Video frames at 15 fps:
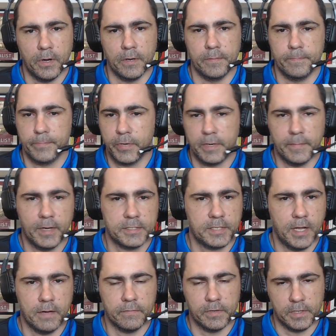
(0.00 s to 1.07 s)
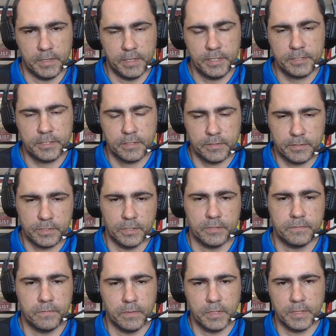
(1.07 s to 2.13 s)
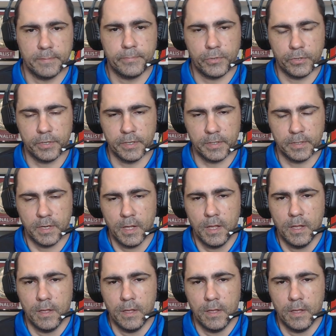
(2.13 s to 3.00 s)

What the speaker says: on pretty much every niche, so it's really important